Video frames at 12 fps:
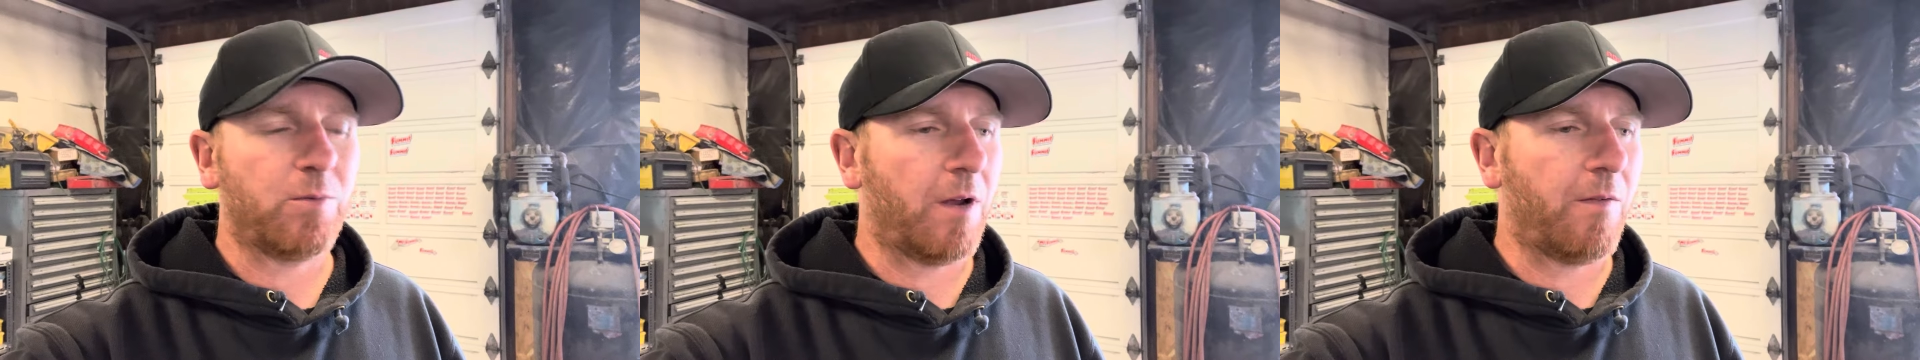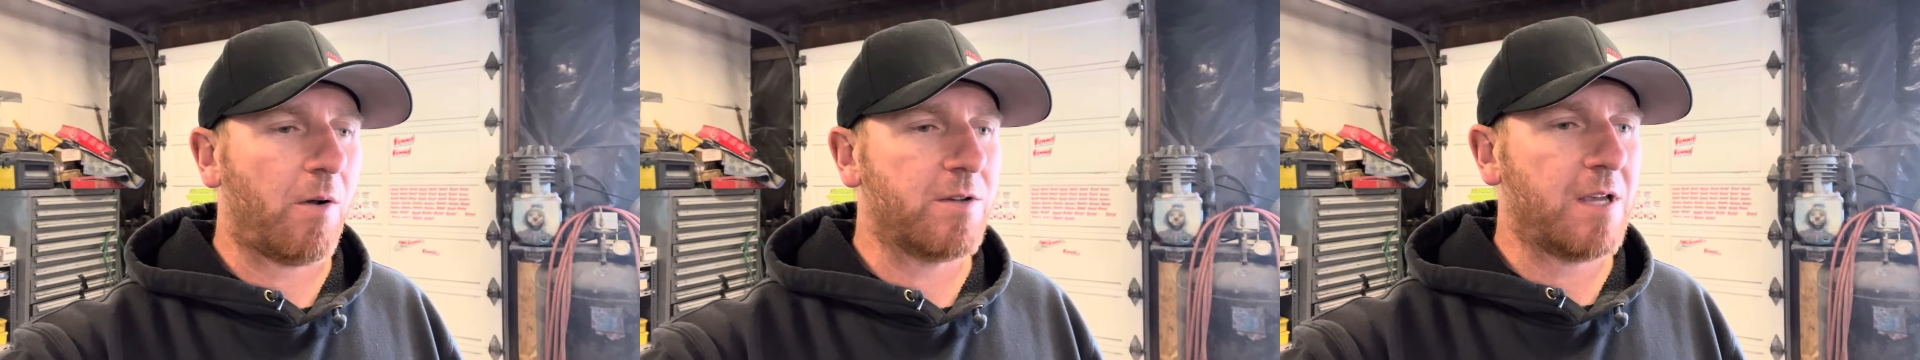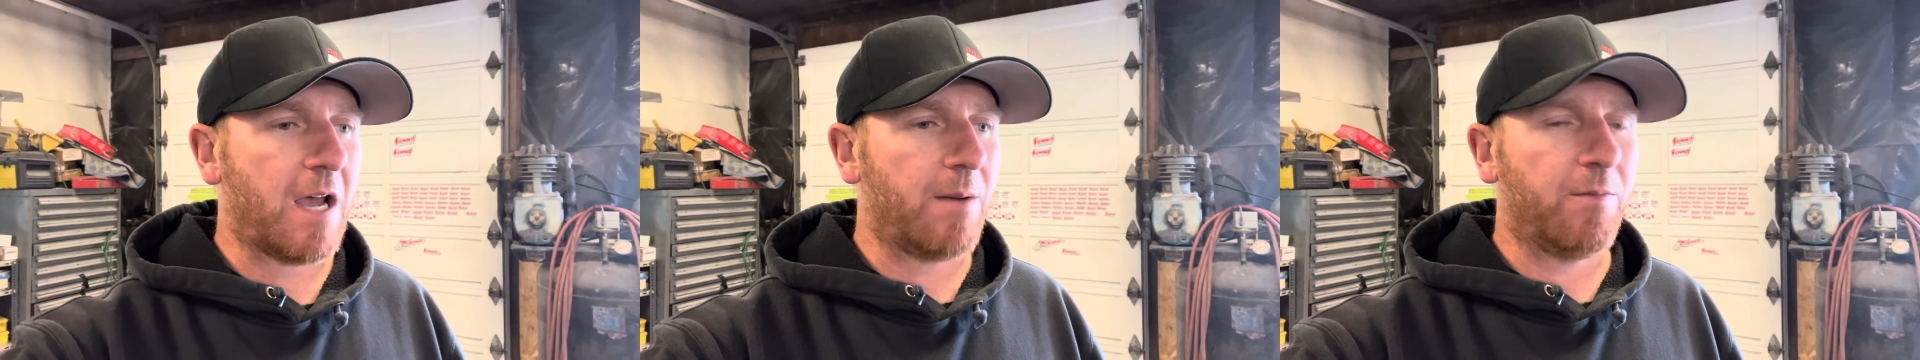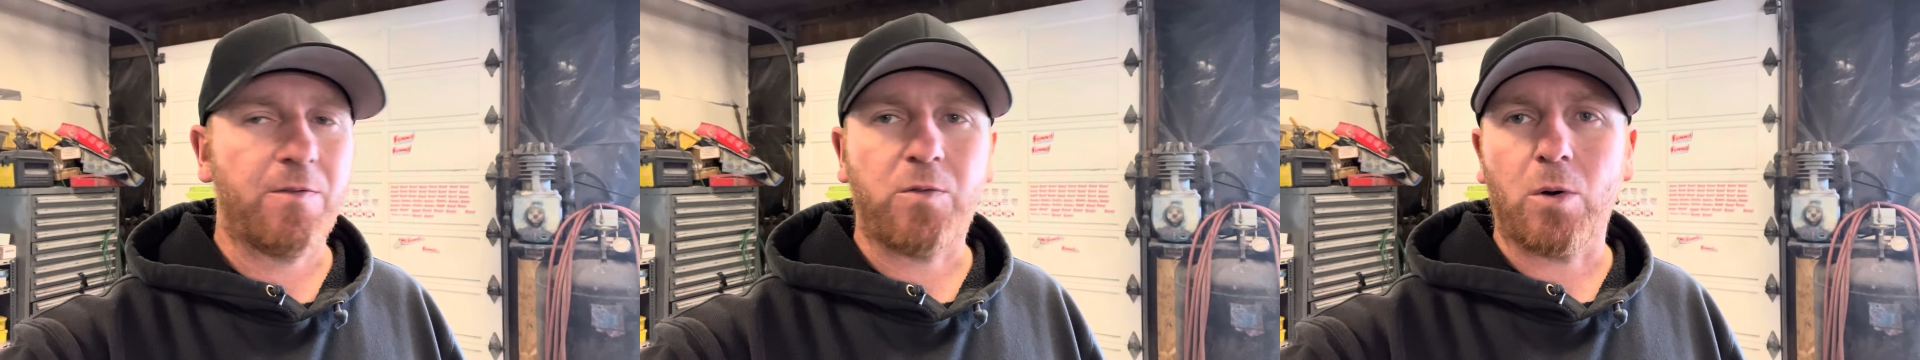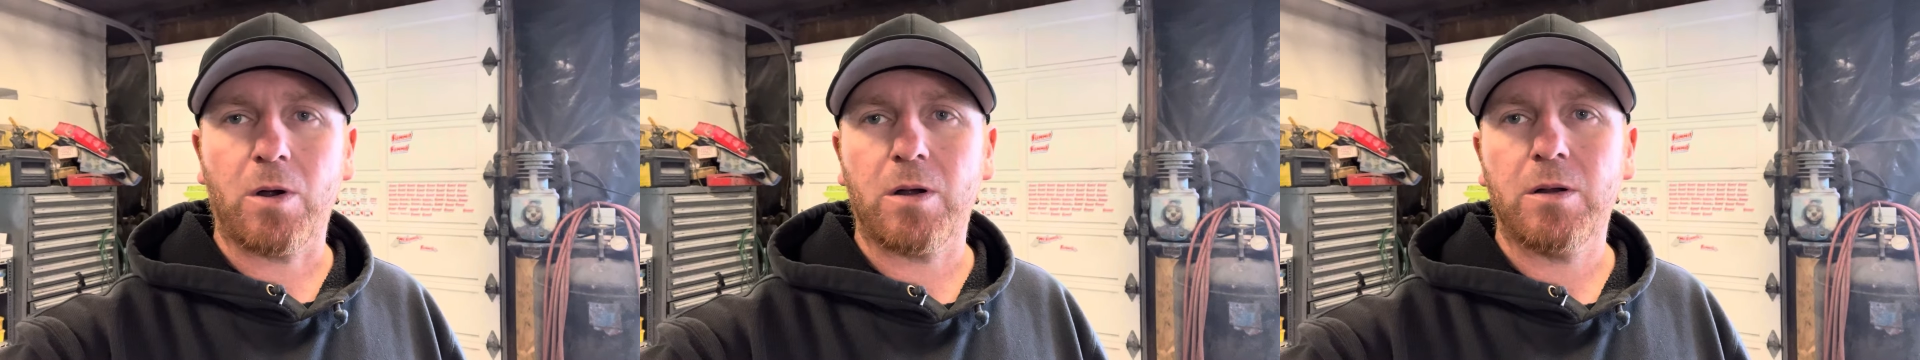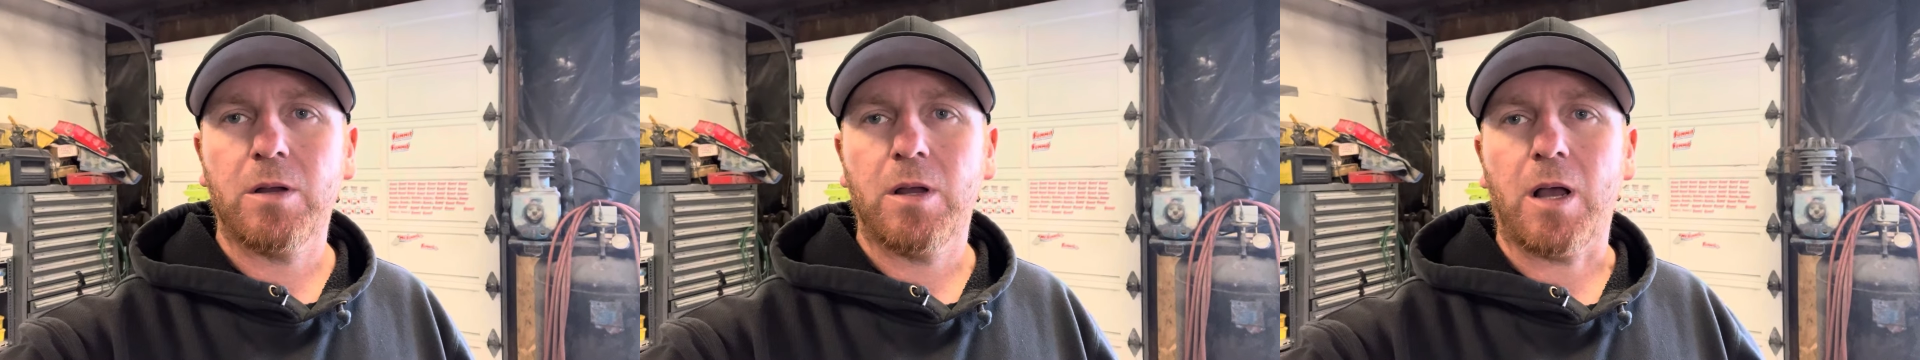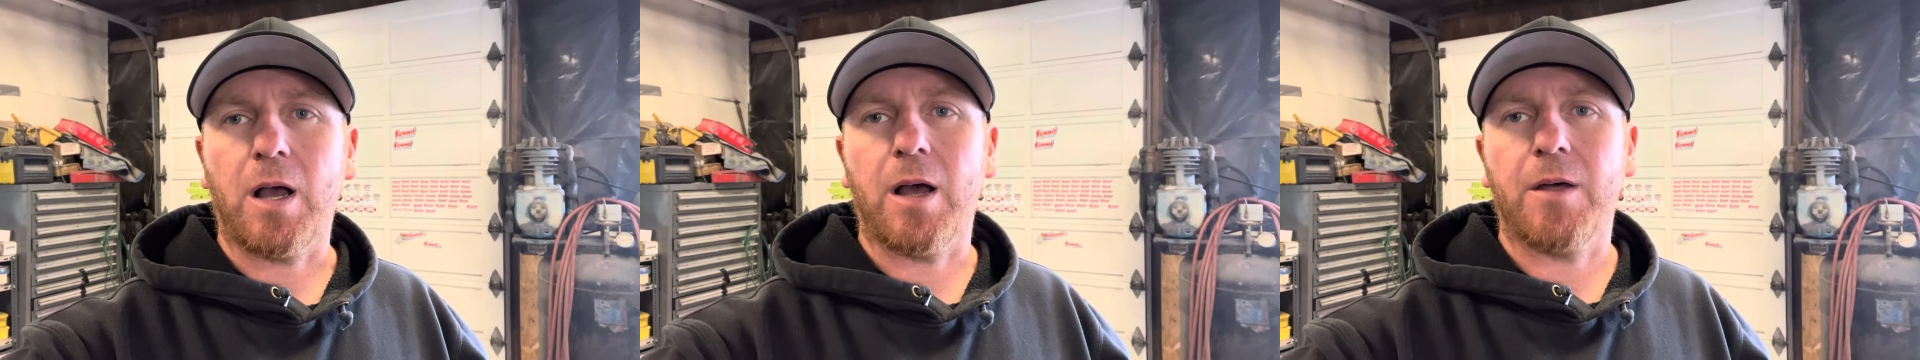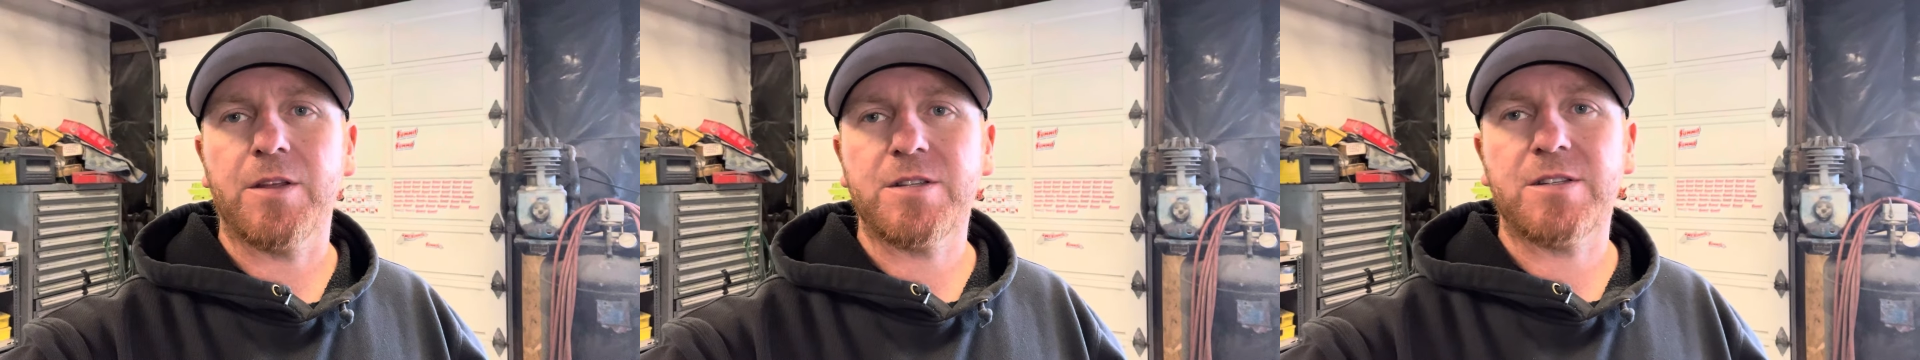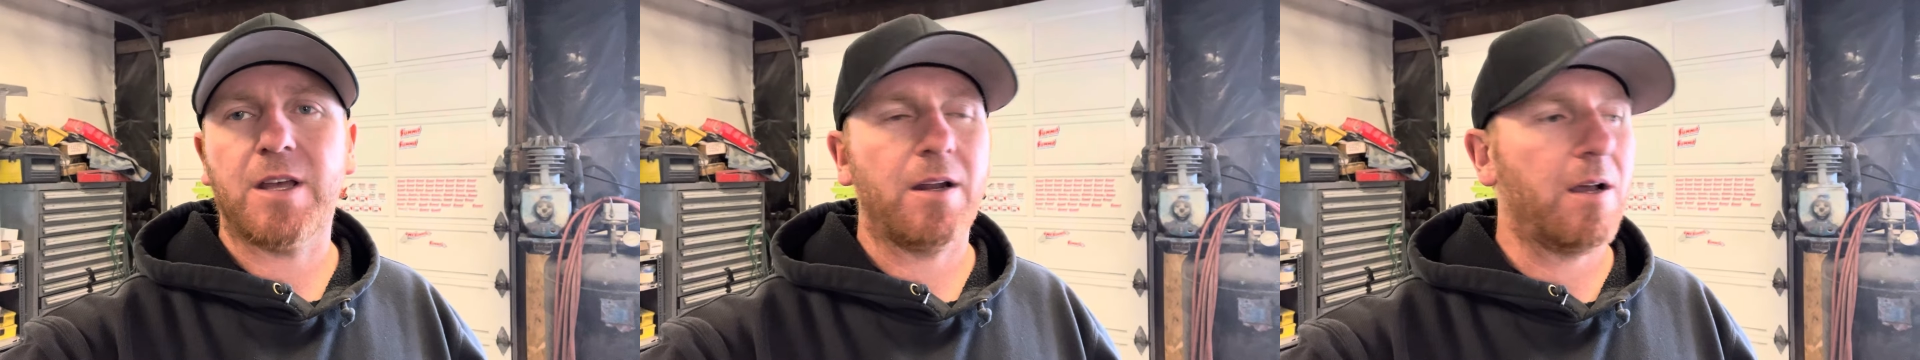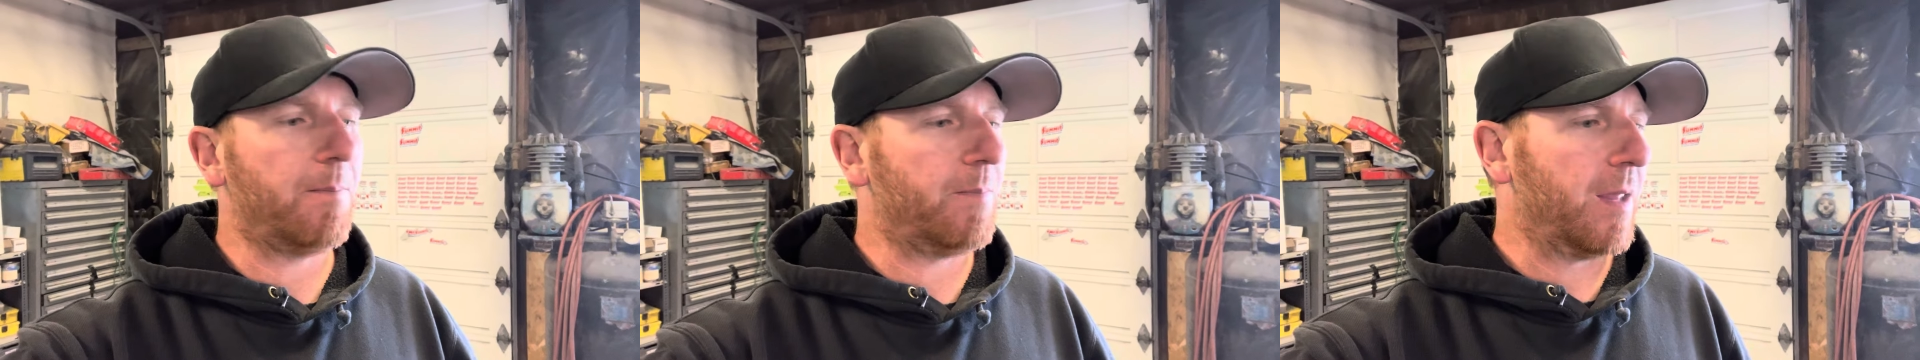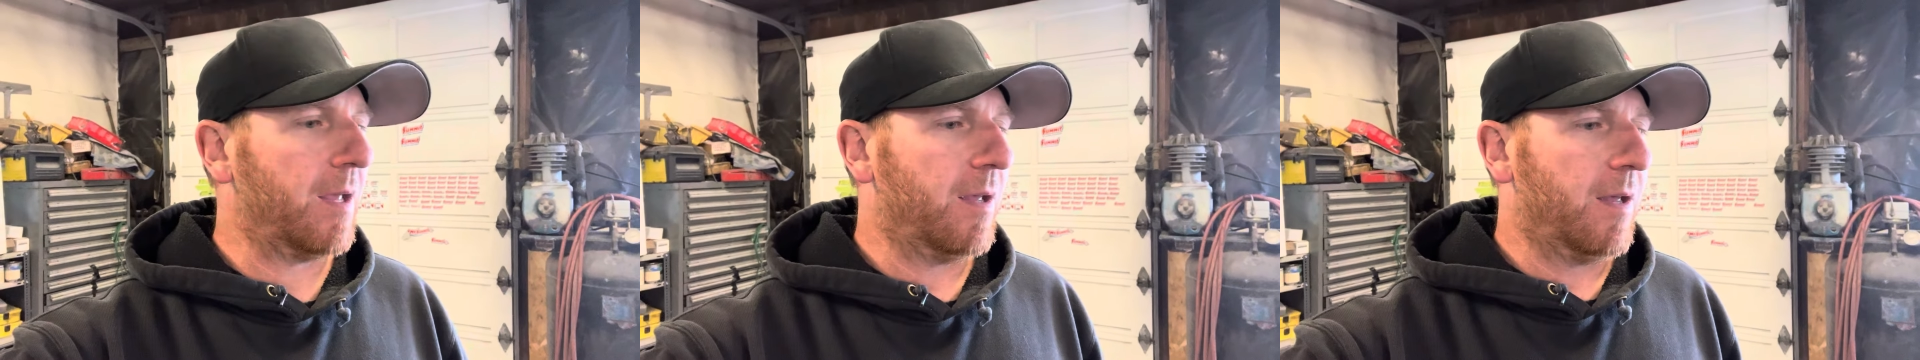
what I've always had before this setup.